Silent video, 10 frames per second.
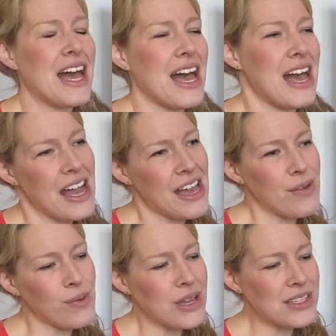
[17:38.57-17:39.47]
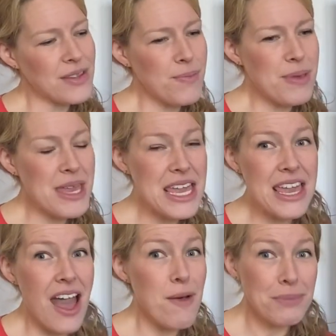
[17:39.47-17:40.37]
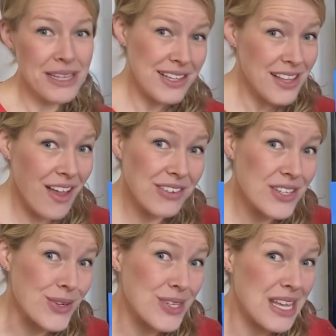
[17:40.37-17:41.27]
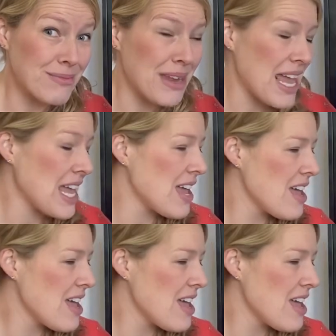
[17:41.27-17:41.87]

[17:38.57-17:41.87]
I want to be a police officer someday.